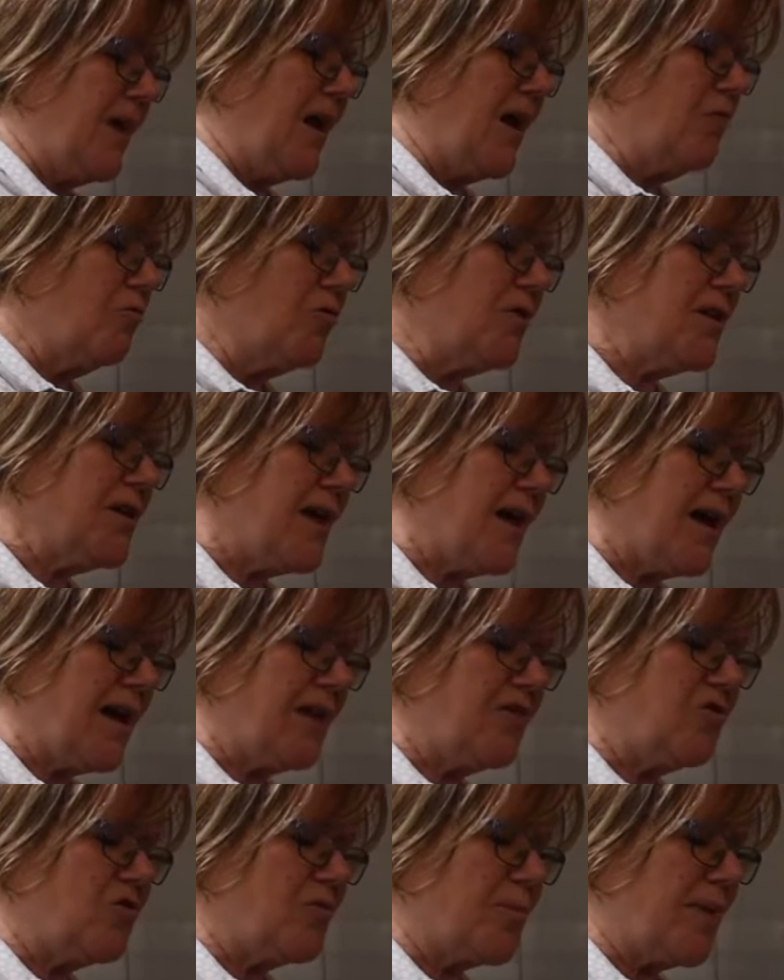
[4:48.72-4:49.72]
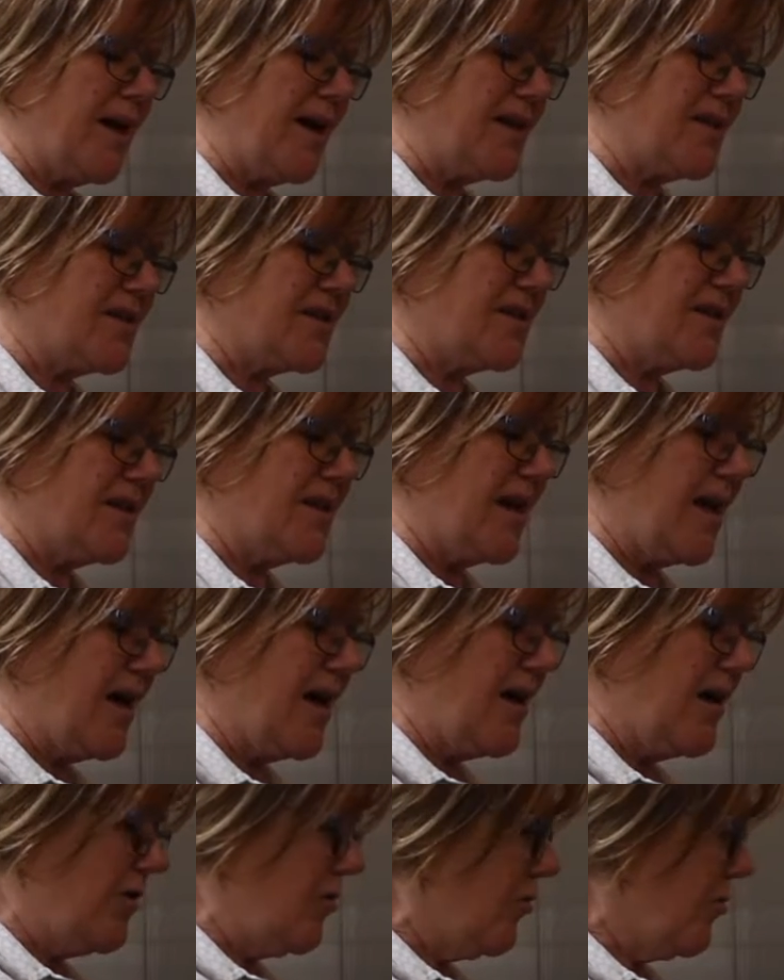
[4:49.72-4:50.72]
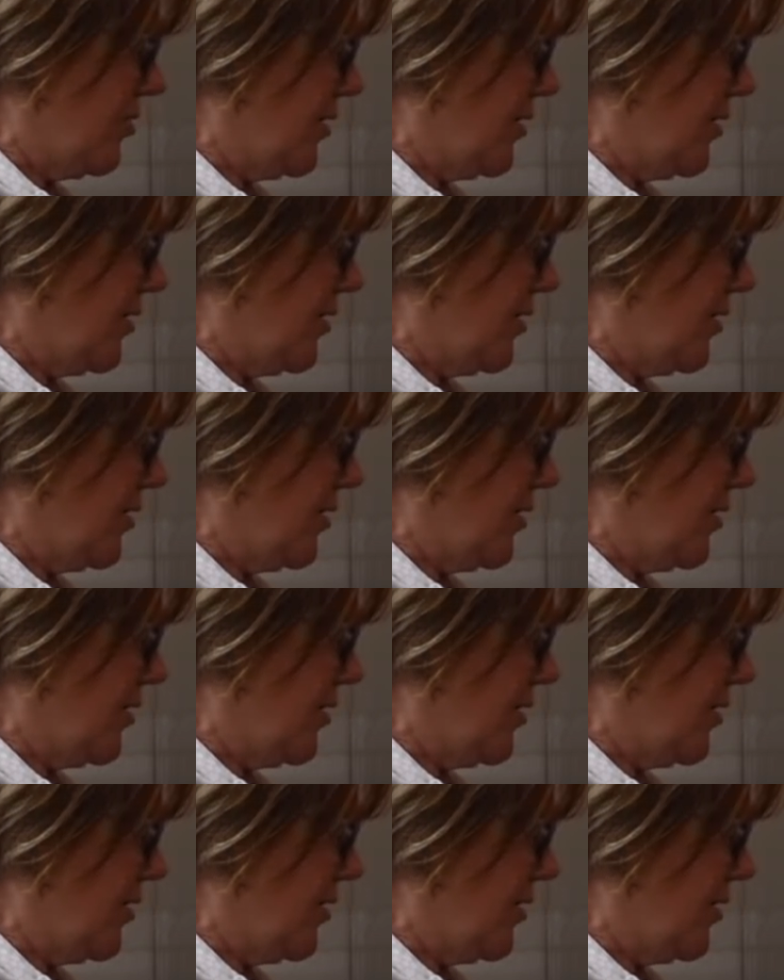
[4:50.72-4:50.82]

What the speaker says: I wouldn't add your pasta now,